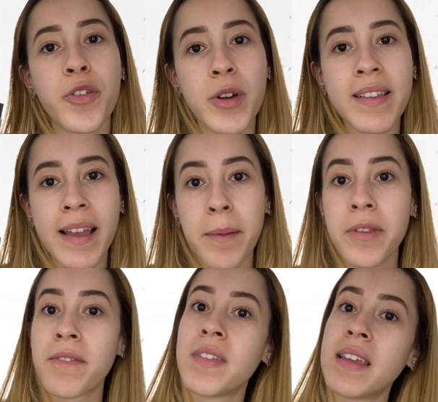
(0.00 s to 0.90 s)
three types
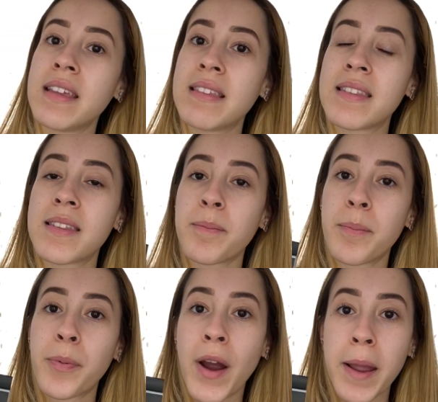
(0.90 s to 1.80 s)
of these
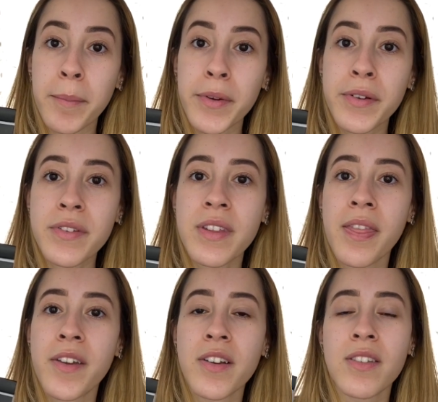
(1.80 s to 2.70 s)
primers.
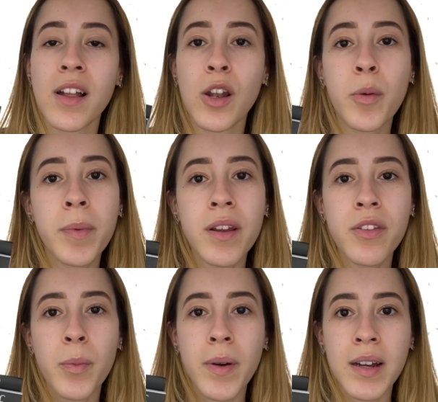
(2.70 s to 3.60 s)
There's a luminous
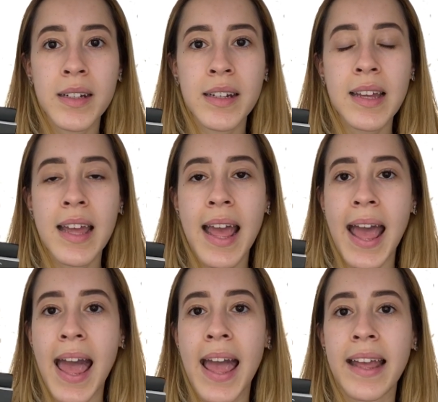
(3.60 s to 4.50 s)
one
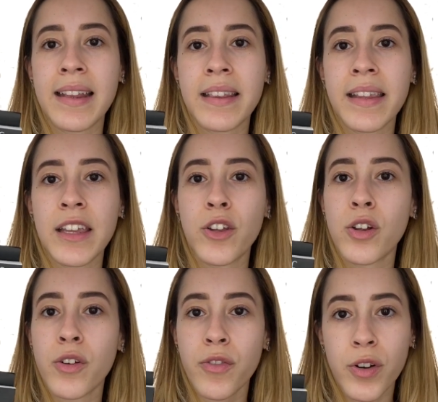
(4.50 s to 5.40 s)
and the
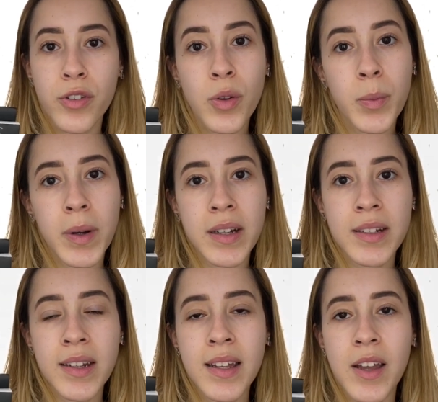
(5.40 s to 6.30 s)
universal
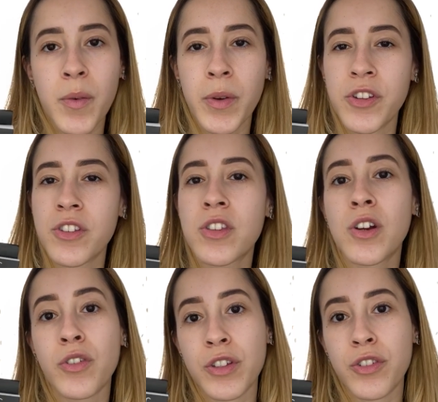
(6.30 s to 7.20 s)
one, which is the
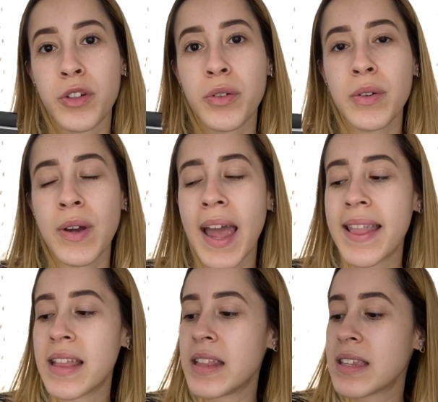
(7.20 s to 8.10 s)
original, and
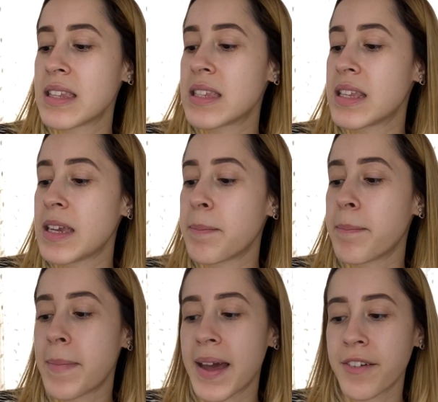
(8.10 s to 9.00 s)
then this is the
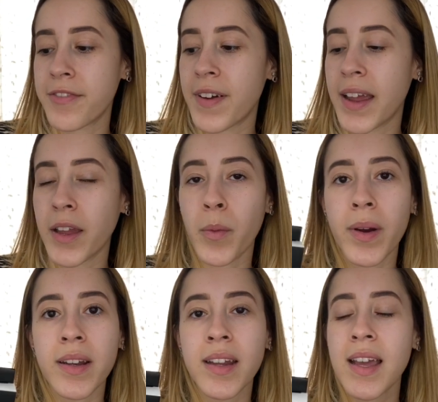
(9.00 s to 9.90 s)
mattifying
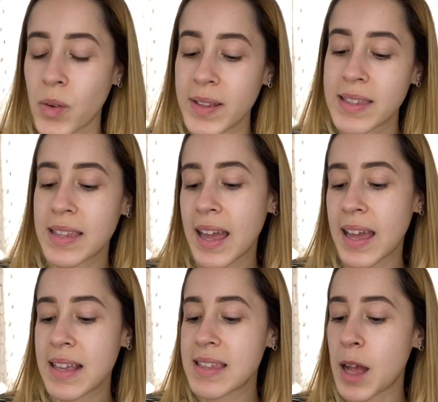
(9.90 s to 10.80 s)
one. So it
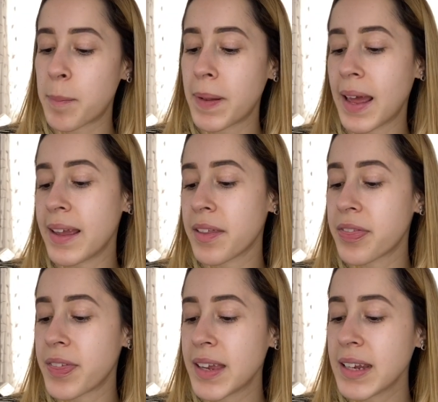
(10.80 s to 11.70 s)
says apply a
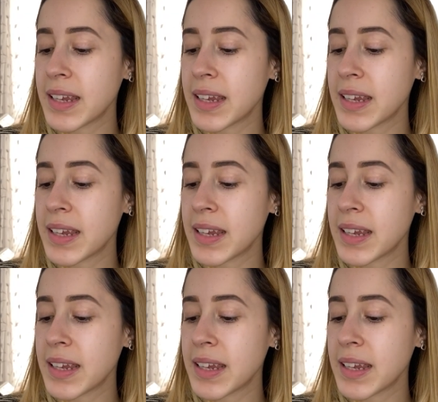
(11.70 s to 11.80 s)
thin